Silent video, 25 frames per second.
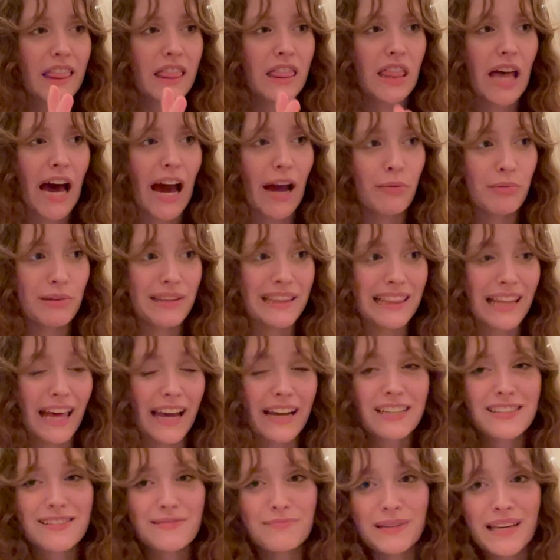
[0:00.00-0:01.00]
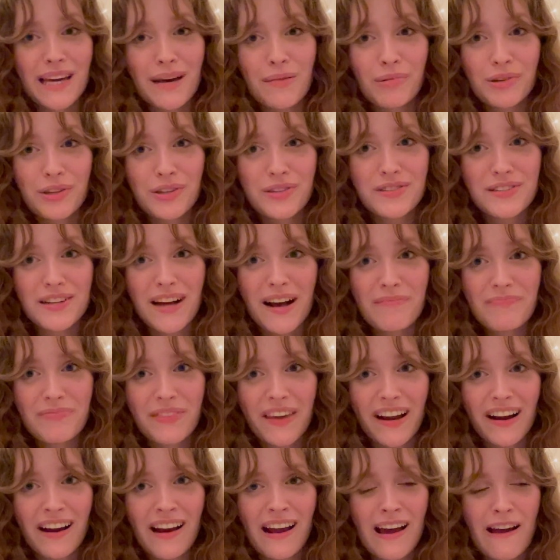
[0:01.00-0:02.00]
I would like to be able to stop
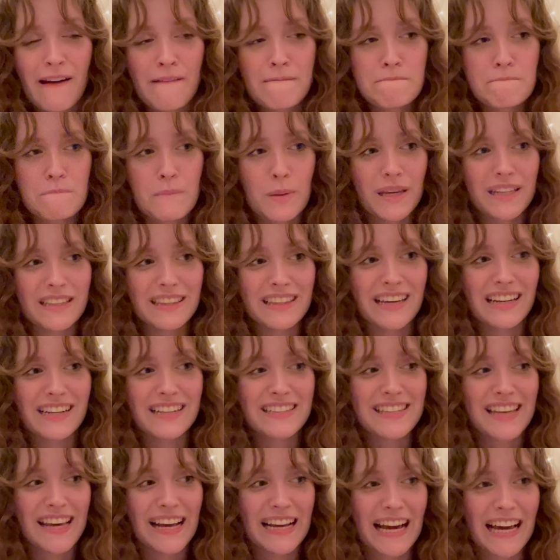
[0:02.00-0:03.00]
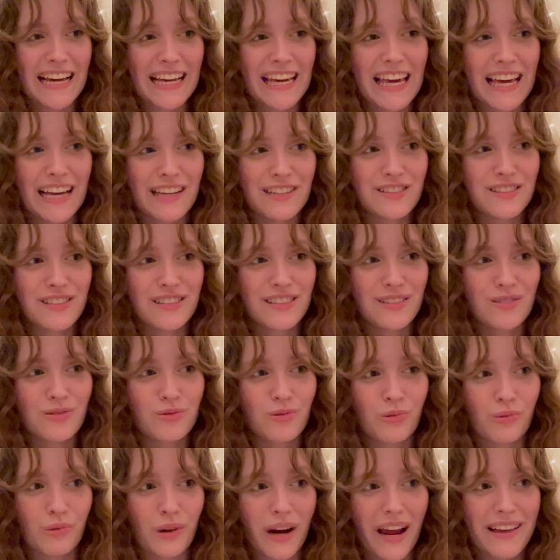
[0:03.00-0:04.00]
there, but then it's like I can't
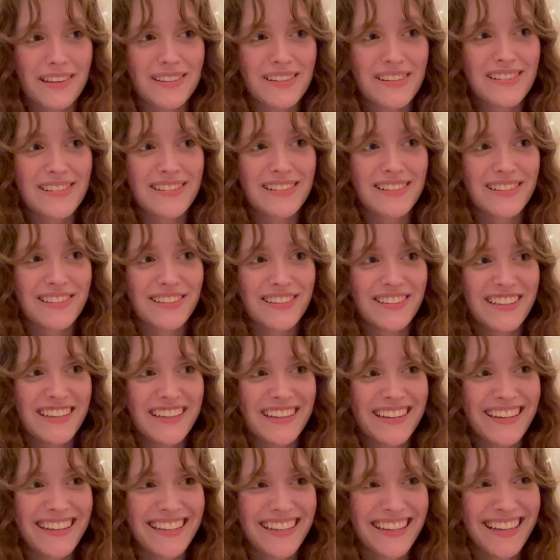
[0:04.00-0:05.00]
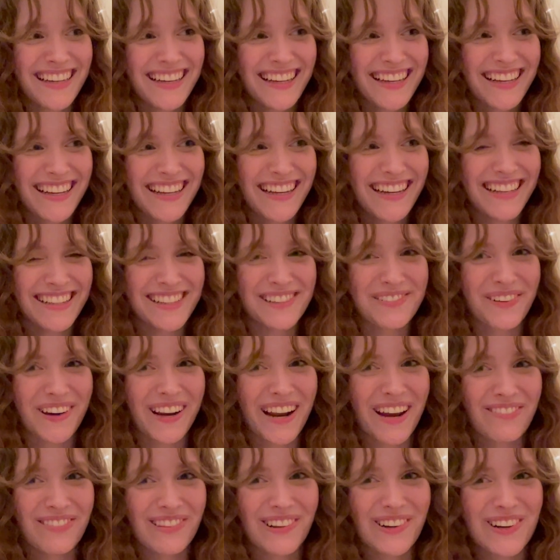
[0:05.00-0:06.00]
rest is what
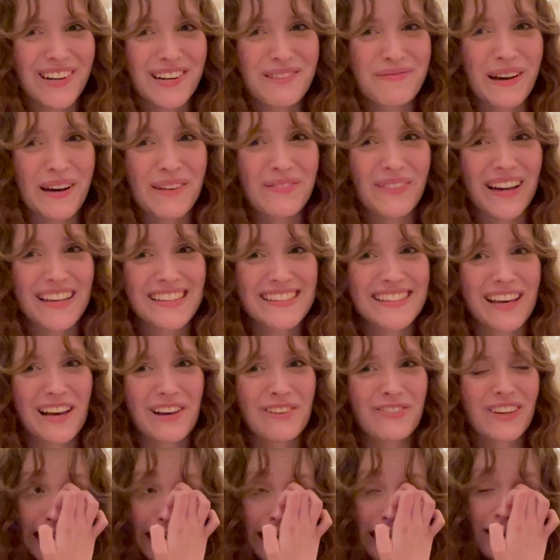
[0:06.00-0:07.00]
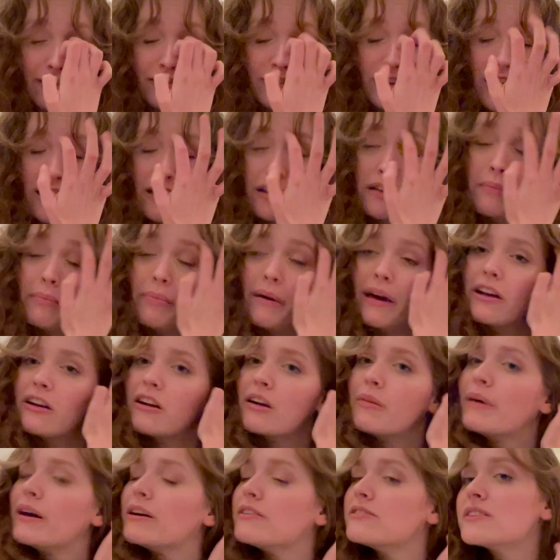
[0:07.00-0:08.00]
I've learned about myself. And I've gotten better
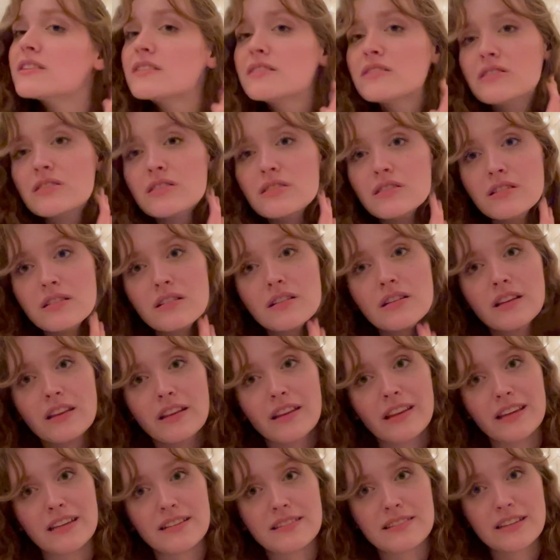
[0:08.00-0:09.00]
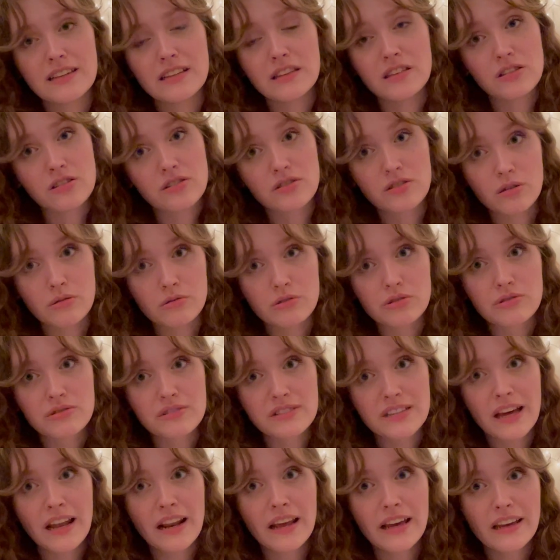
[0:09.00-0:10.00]
about this in the social
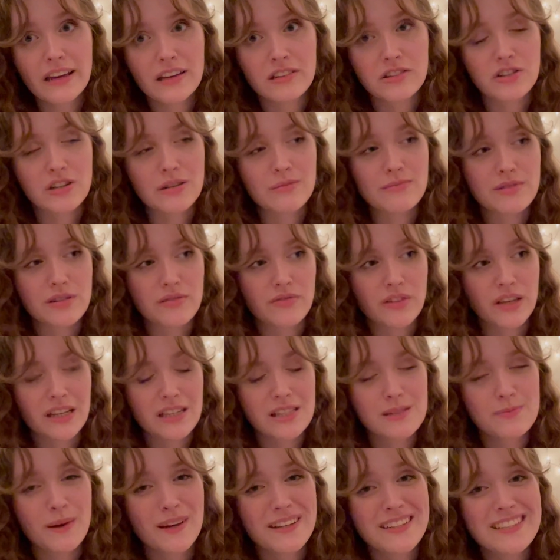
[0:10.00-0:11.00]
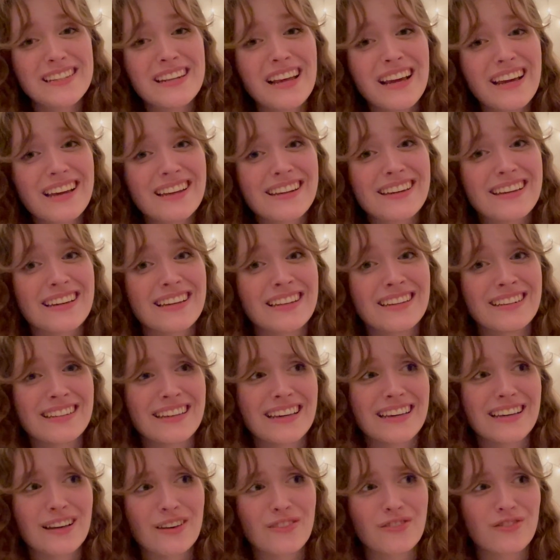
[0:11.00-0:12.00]
setting in terms of like spontaneity, and
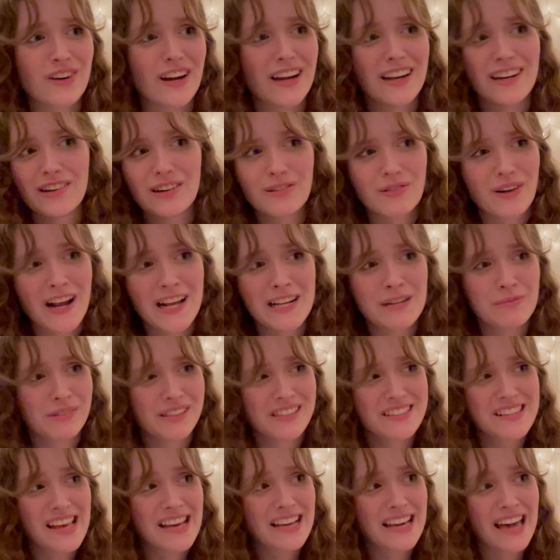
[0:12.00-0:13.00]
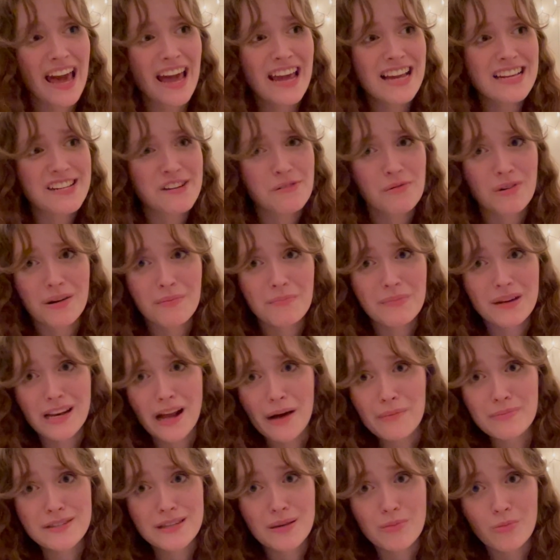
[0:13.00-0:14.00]
like a friend randomly saying, hey, do you want to meet
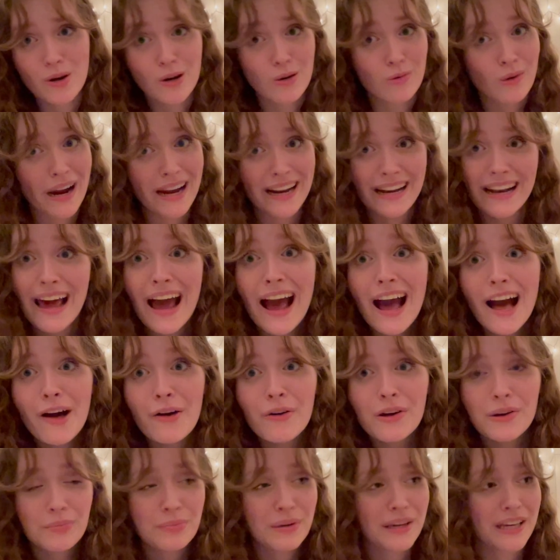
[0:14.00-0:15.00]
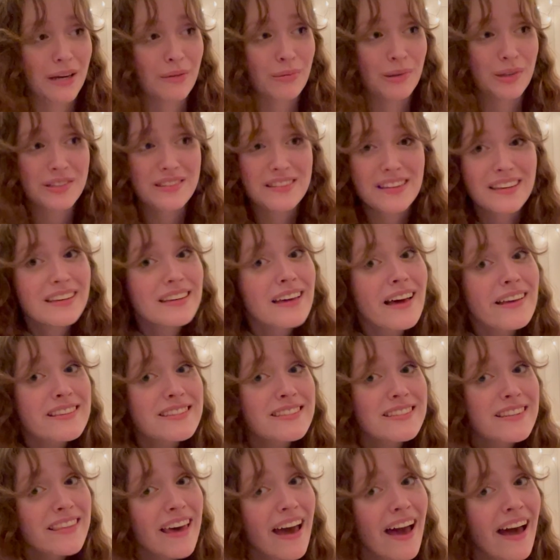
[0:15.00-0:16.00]
up somewhere right now, and being able to say yes
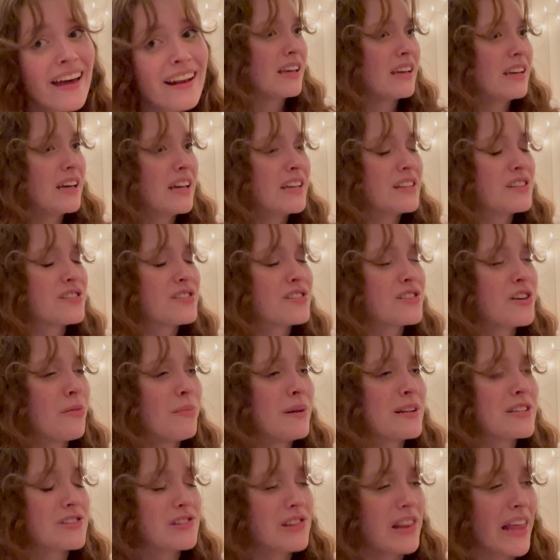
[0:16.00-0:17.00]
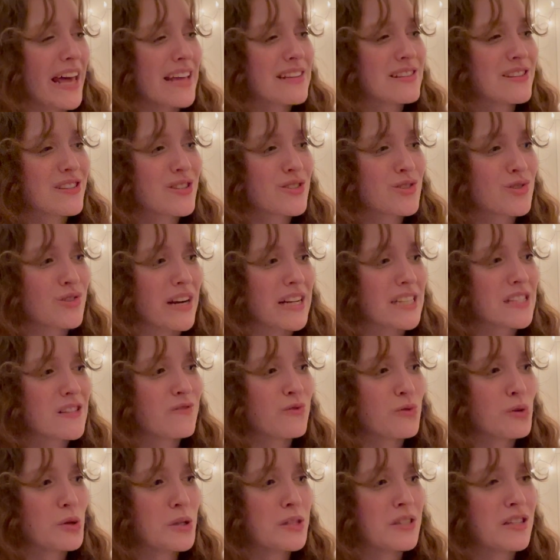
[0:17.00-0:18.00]
to that. It's so much less
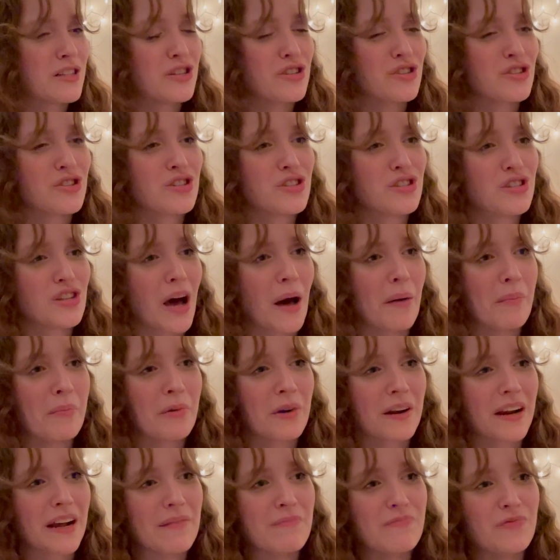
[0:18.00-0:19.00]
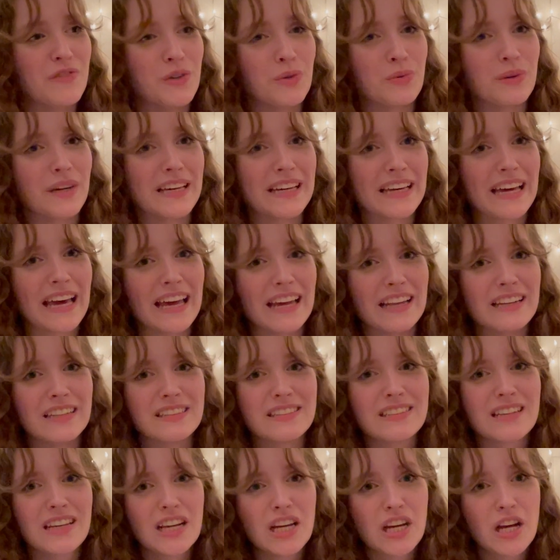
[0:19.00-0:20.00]
stressful to just stop what I'm doing
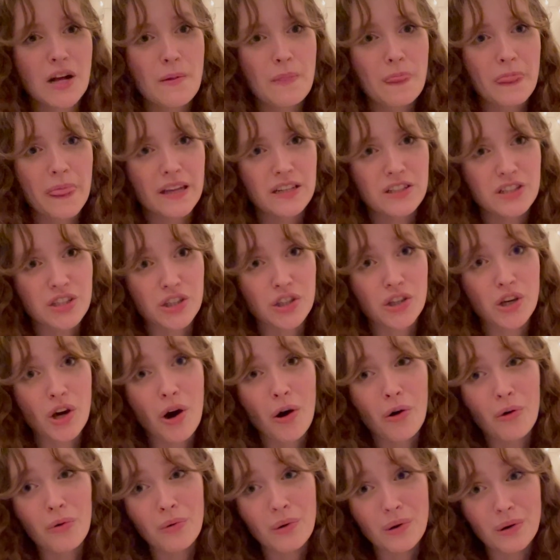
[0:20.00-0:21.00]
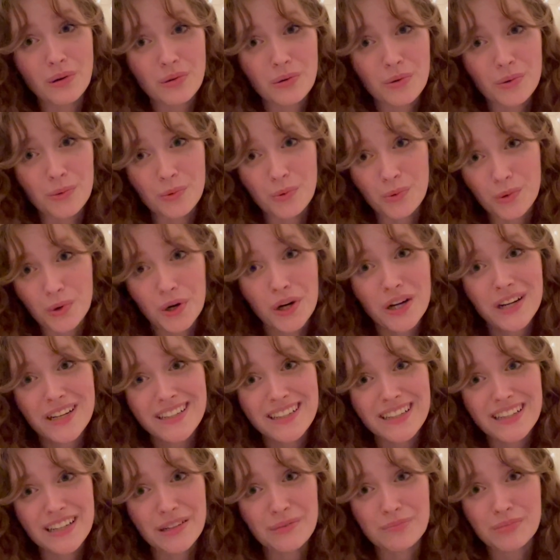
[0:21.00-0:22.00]
and to go work
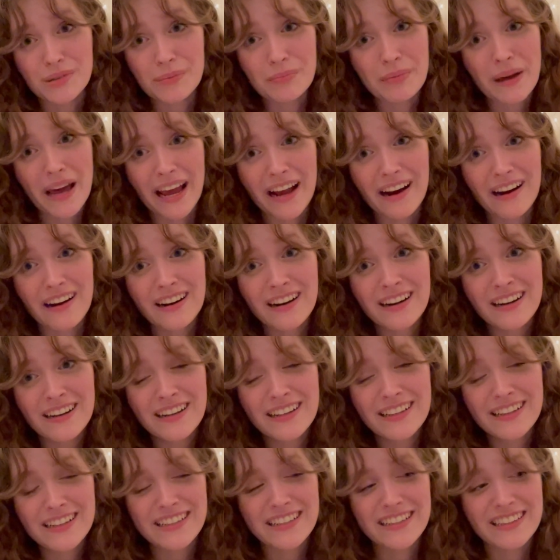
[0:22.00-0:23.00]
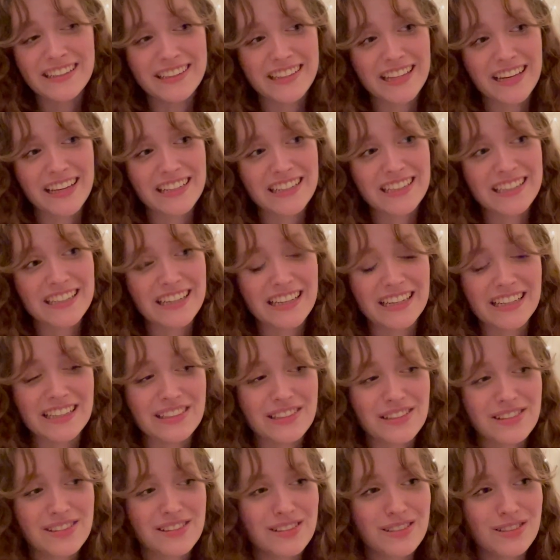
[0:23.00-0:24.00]
and prepare than it
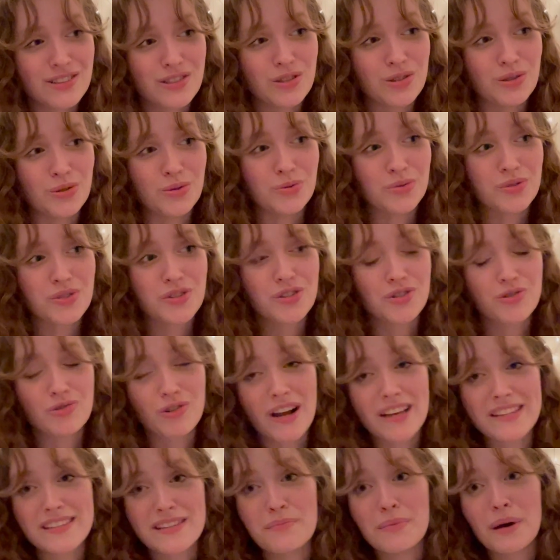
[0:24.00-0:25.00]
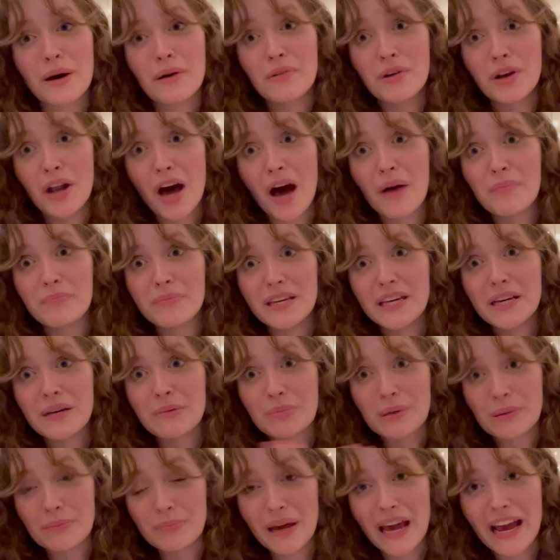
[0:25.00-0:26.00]
is to stress about not being
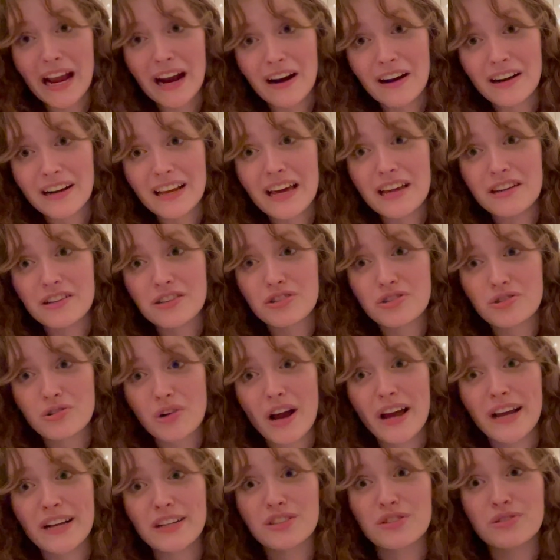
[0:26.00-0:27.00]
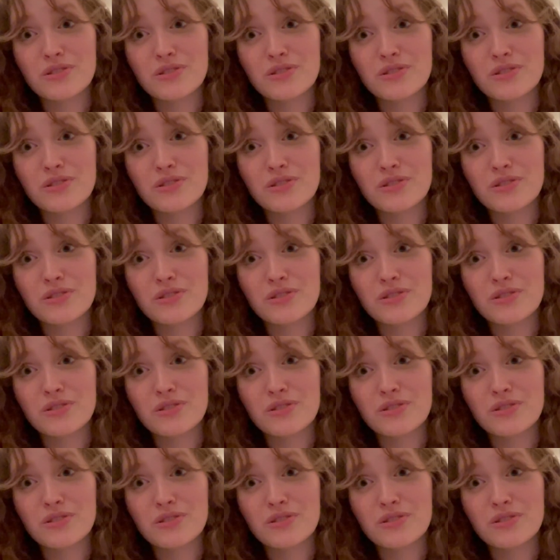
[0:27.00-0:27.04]
prepared and trying to